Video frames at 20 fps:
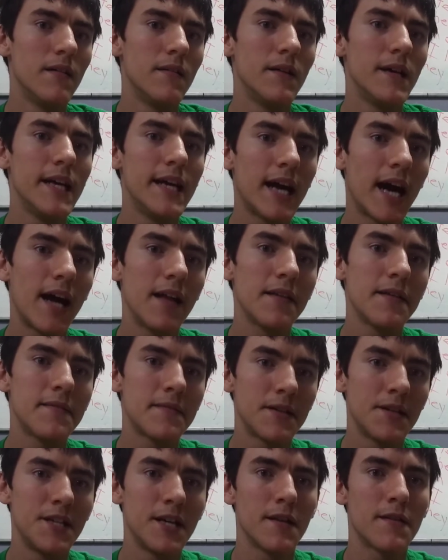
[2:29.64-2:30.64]
he highly
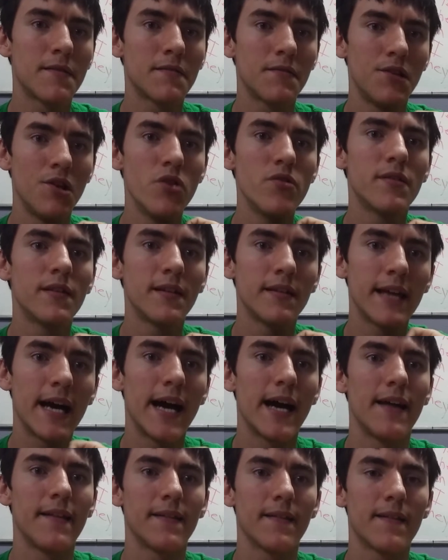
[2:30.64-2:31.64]
suggests using
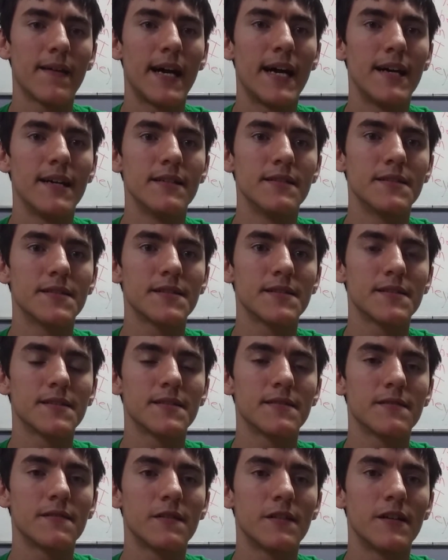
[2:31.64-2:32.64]
that as
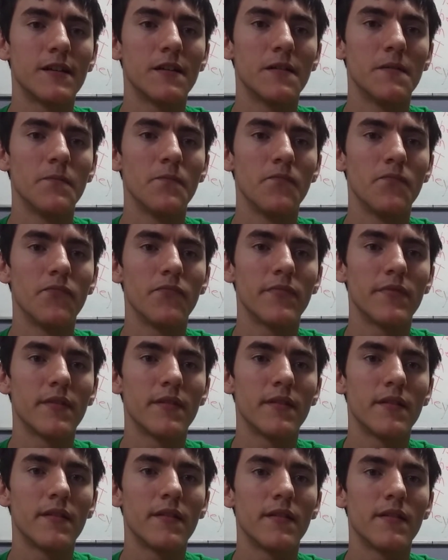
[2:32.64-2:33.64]
um,
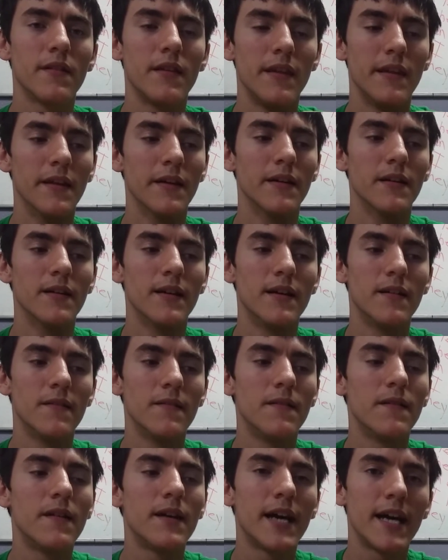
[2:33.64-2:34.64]
the
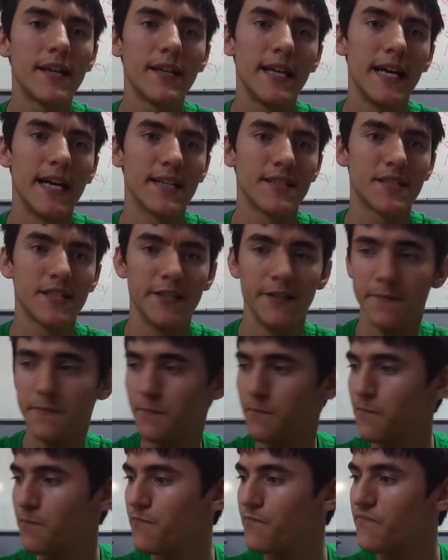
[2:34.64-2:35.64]
head gasket.
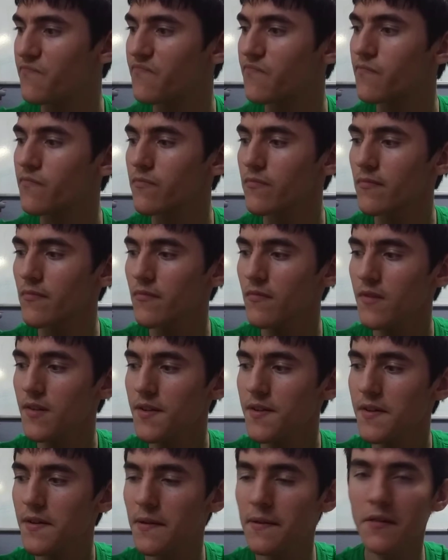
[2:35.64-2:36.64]

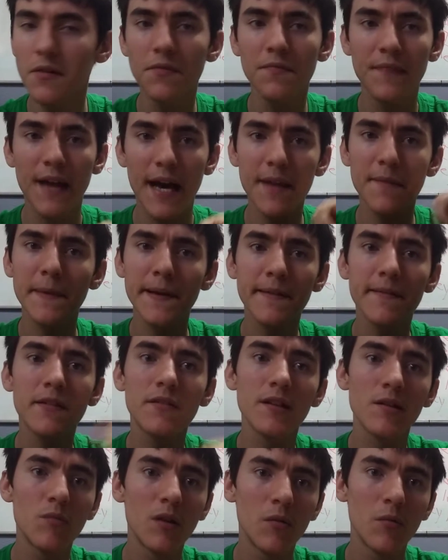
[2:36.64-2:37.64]
So that's
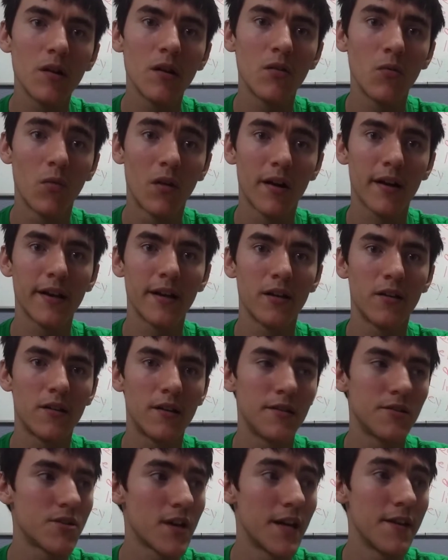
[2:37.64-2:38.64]
basically what we were working
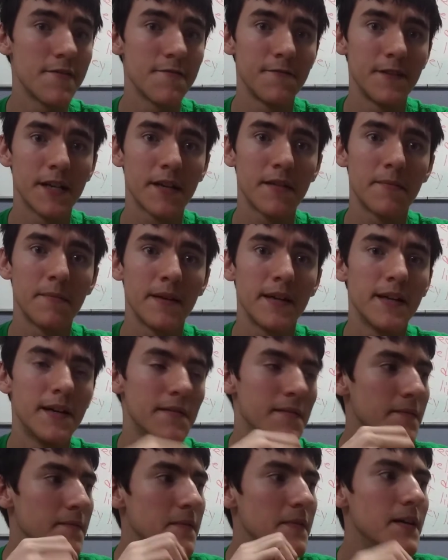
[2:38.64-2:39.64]
on trying to fix, because
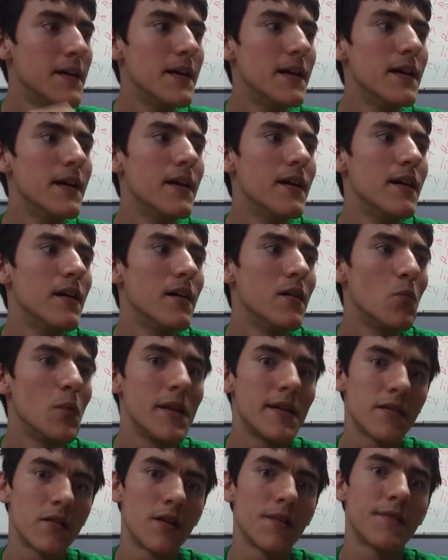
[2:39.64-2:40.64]
we
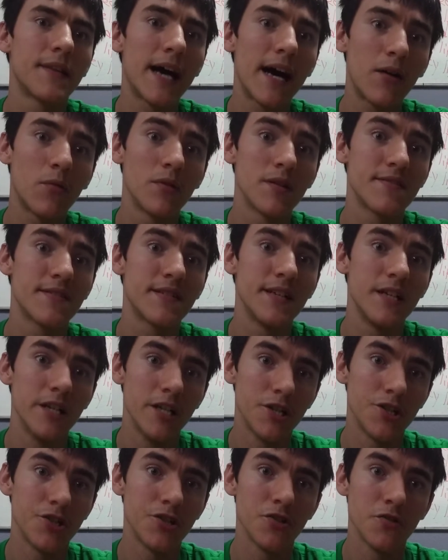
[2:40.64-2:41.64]
thought that was the
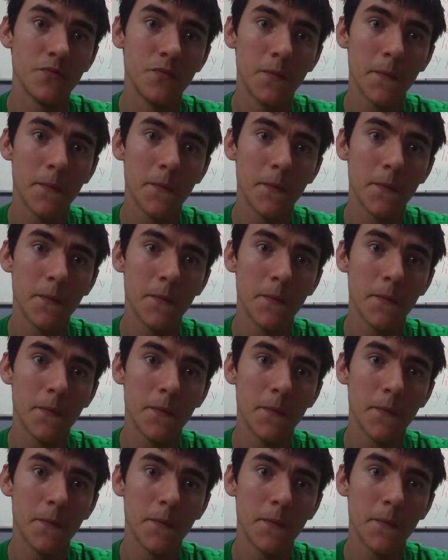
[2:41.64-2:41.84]
issue.